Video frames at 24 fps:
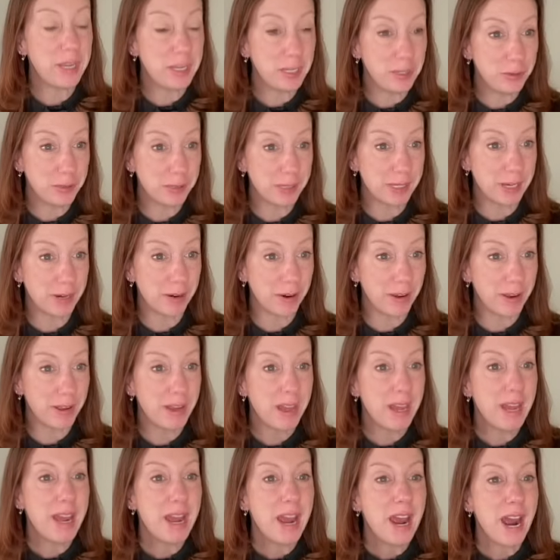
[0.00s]
Thank you, Sarah.
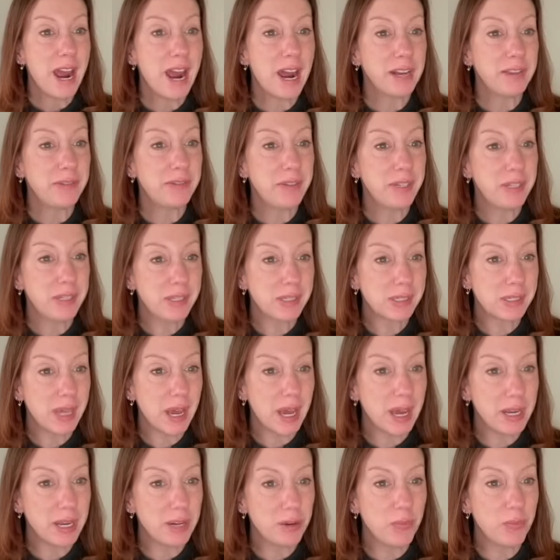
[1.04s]
On this
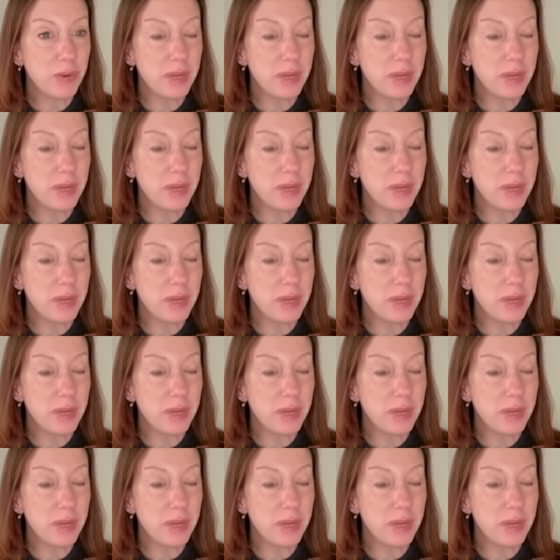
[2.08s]
slide,